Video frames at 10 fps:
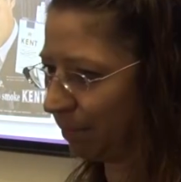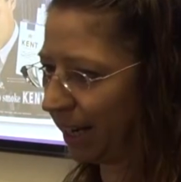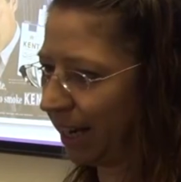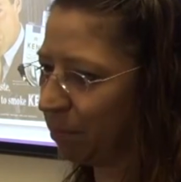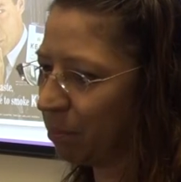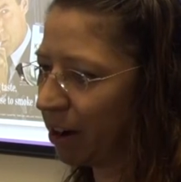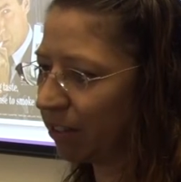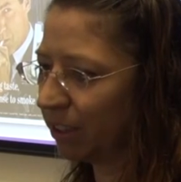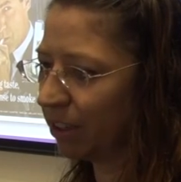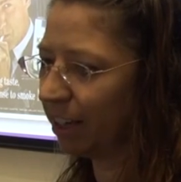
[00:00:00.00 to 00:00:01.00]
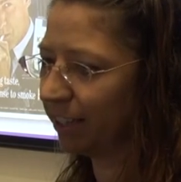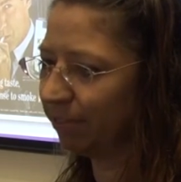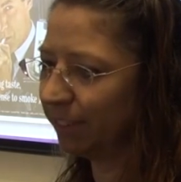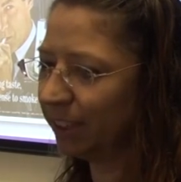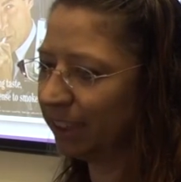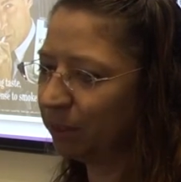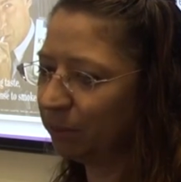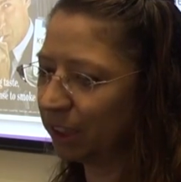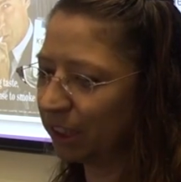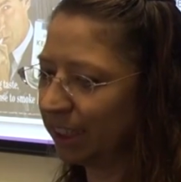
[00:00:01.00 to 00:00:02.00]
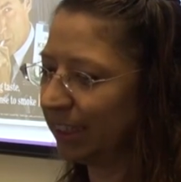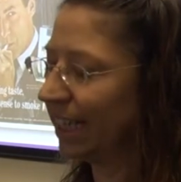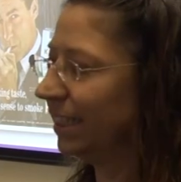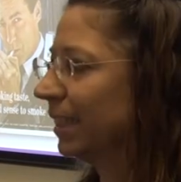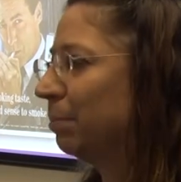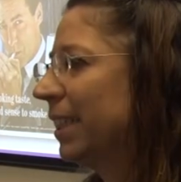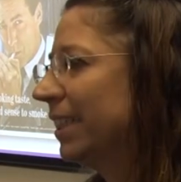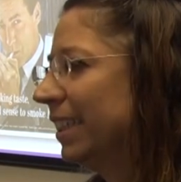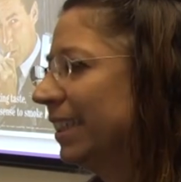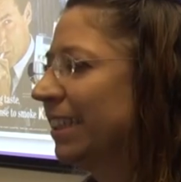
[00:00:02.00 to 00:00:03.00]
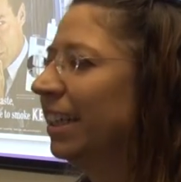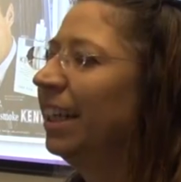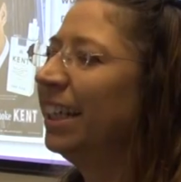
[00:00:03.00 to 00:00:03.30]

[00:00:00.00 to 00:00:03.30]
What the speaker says: Kent Micronite filter, which contained asbestos.